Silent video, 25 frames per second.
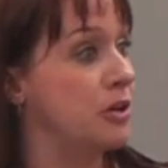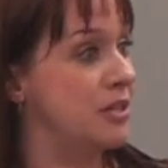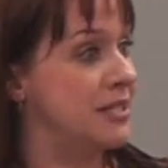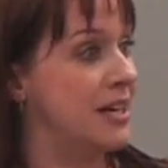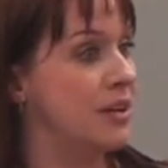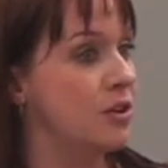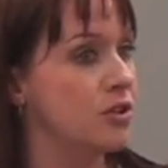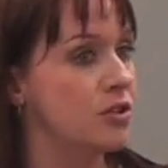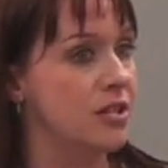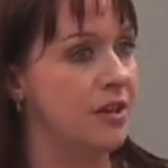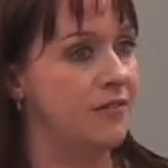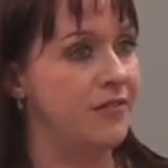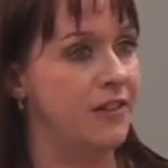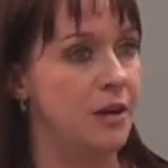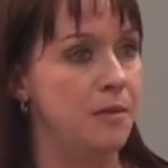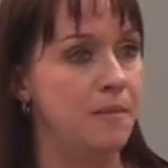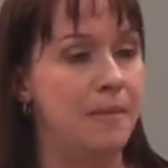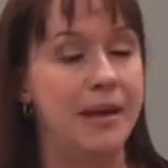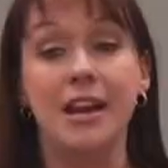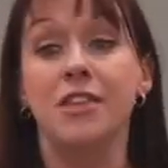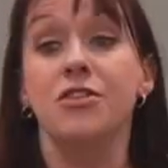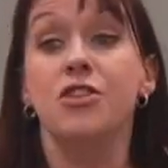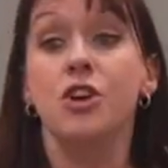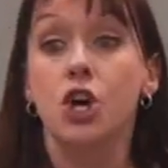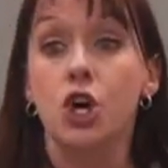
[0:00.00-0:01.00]
to present yourself in a
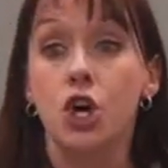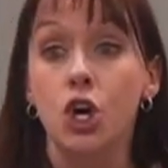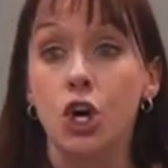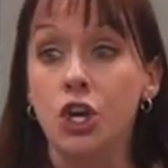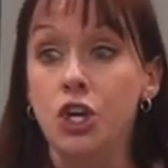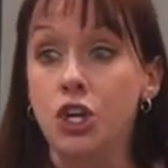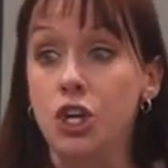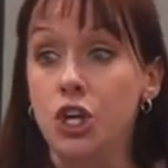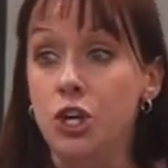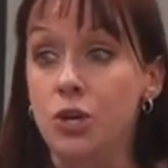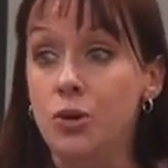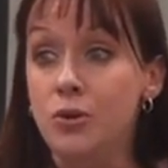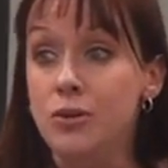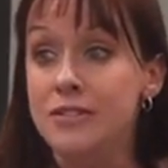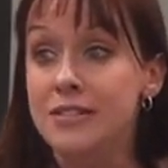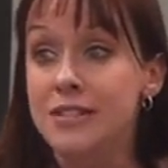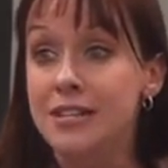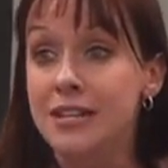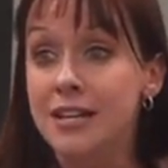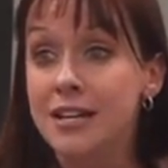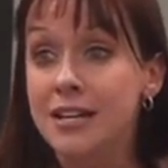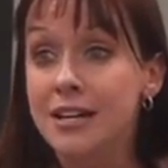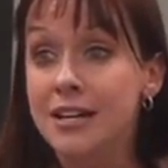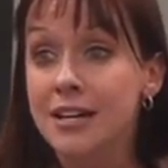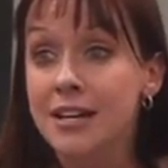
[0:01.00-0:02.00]
minute, the good
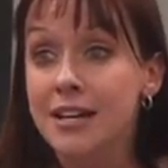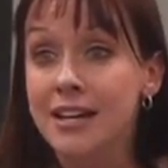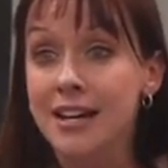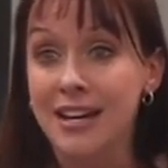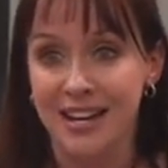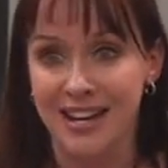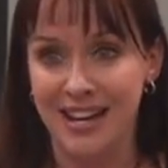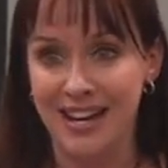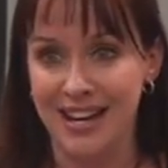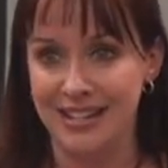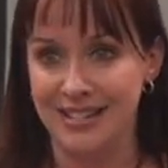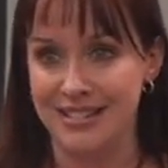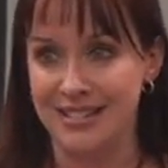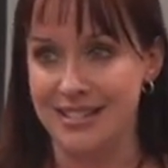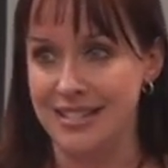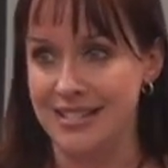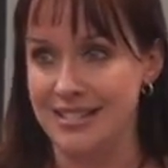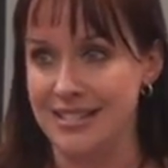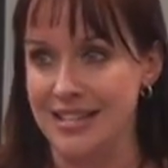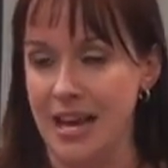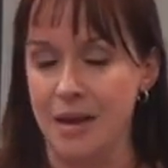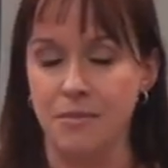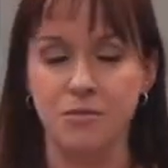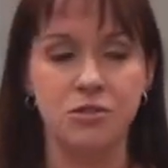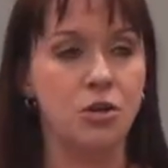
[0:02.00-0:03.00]
news, it's the
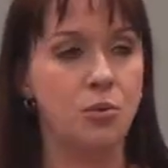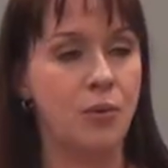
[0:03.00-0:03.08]
same.